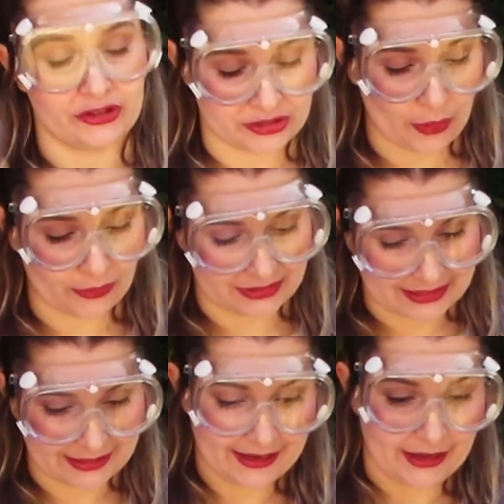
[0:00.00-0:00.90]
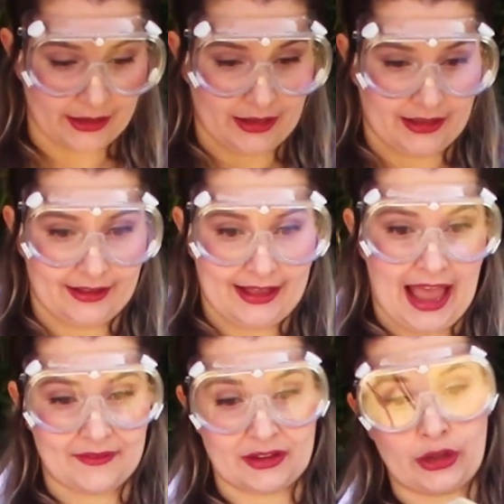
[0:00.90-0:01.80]
Don't
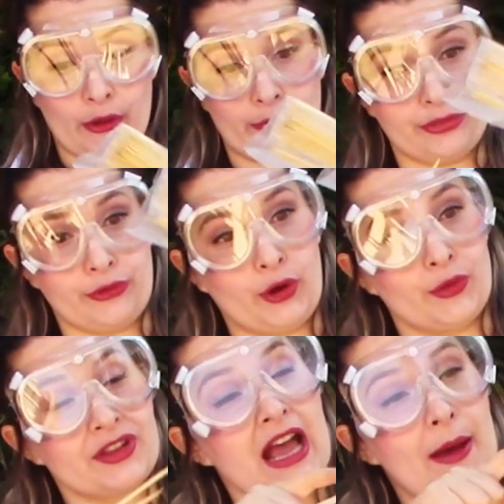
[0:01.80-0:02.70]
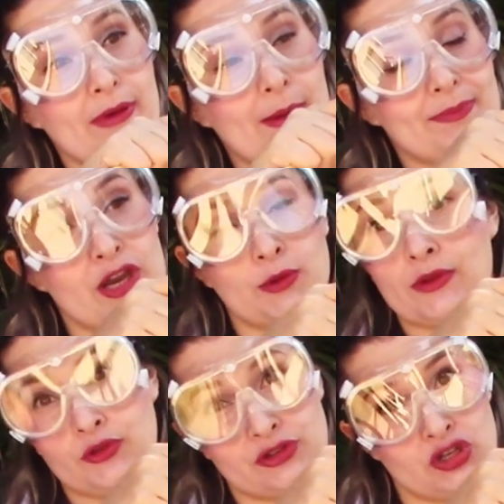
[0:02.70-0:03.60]
have it go through the top up here where
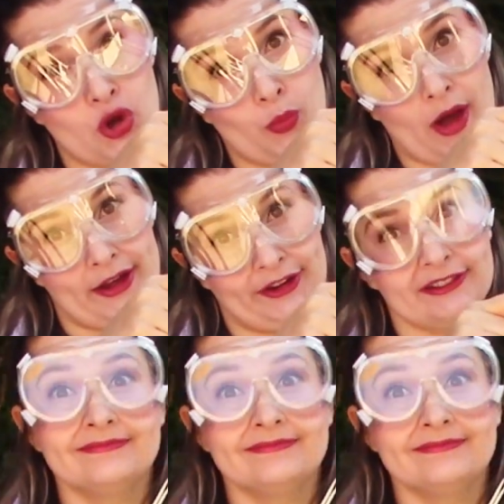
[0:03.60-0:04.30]
there's no water.